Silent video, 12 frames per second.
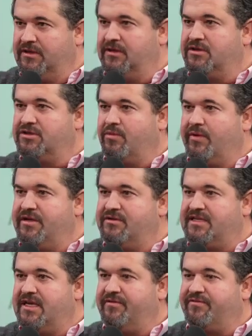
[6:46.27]
Yes. So when you
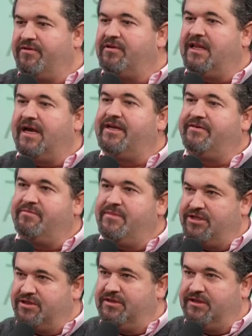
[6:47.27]
say the front line of
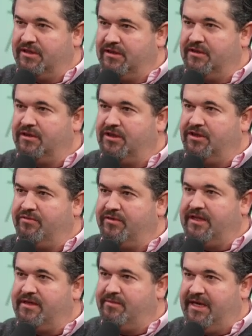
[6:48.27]
mission, you
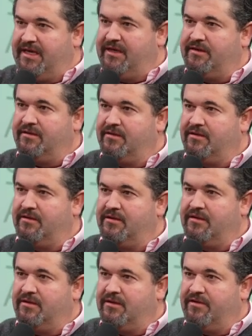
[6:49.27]
really mean
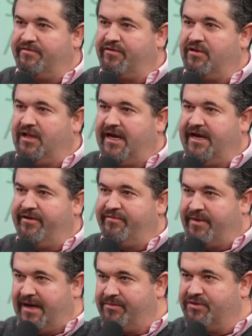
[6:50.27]
the front line
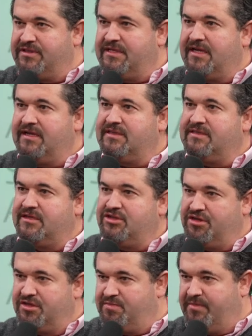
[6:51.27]
of Bible studies and
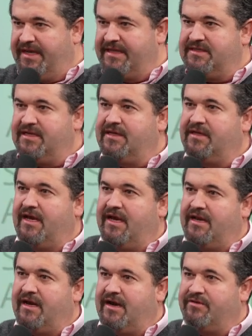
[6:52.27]
church planting
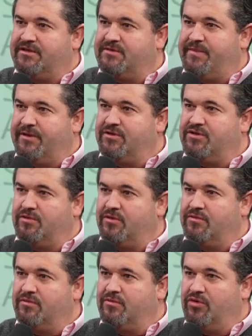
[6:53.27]
and our
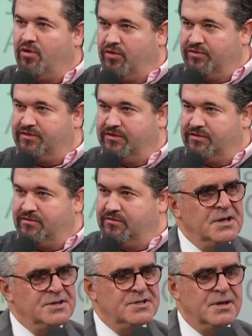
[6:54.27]
spiritual yeah. goals.
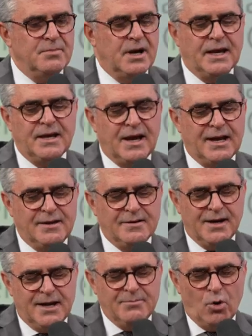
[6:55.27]
Sam, I, I,
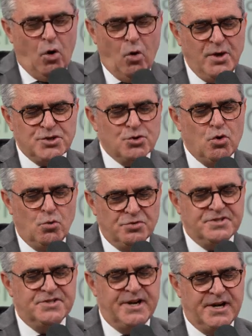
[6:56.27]
I'm always
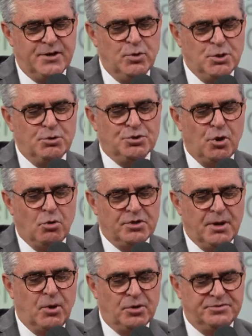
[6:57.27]
concerned when we
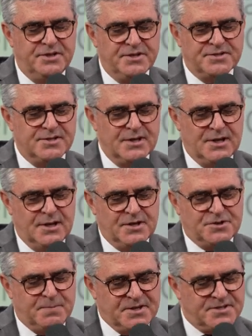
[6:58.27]
talk about this
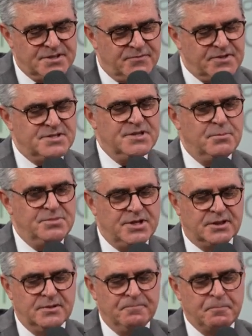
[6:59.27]
specific
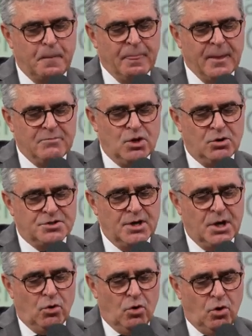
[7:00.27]
subject because
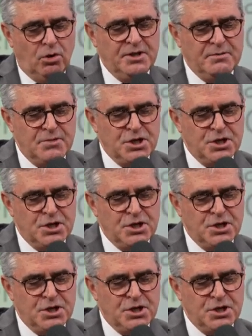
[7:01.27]
all the